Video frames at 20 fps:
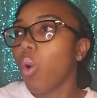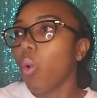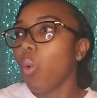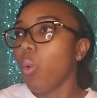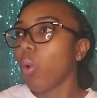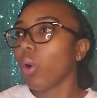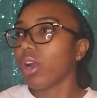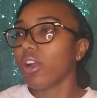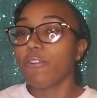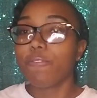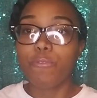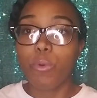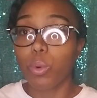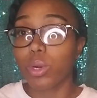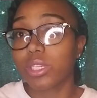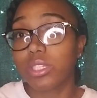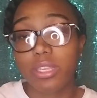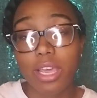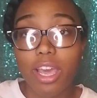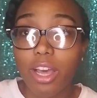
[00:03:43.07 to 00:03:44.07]
or a
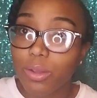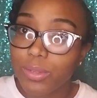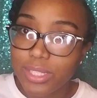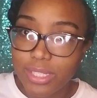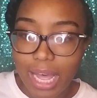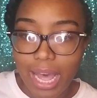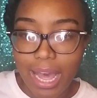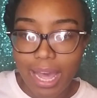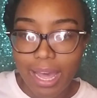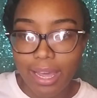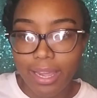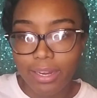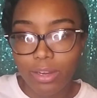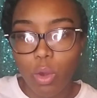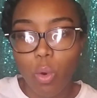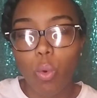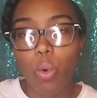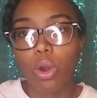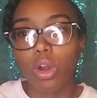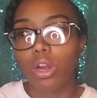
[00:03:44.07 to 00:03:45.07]
for sale sign,
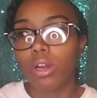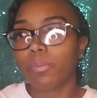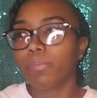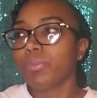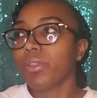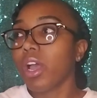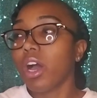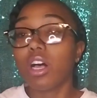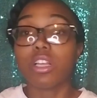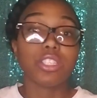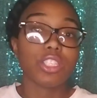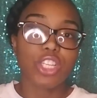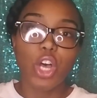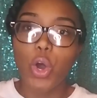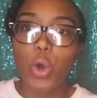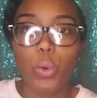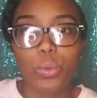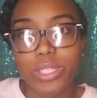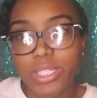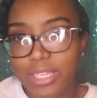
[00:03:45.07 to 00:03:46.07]
or a
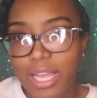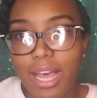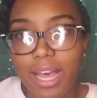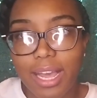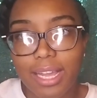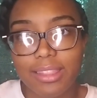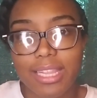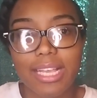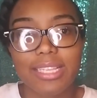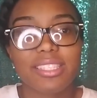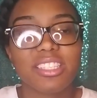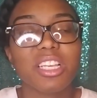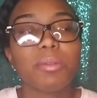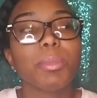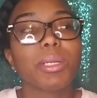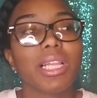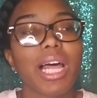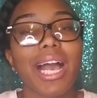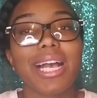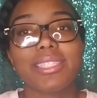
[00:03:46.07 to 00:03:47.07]
sold sign that
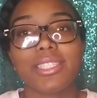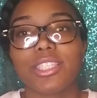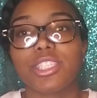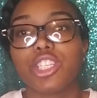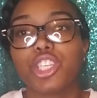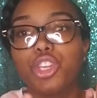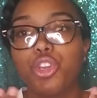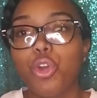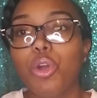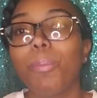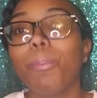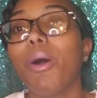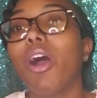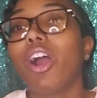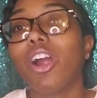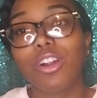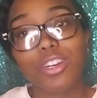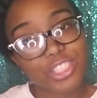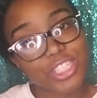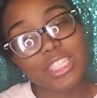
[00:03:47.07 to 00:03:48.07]
symbolizes you
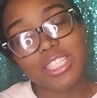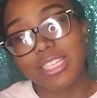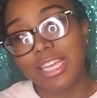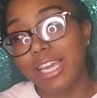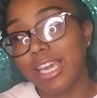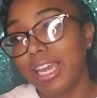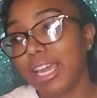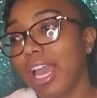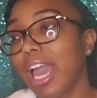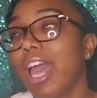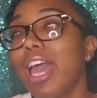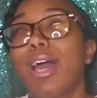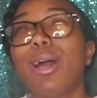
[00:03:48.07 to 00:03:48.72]
purchasing,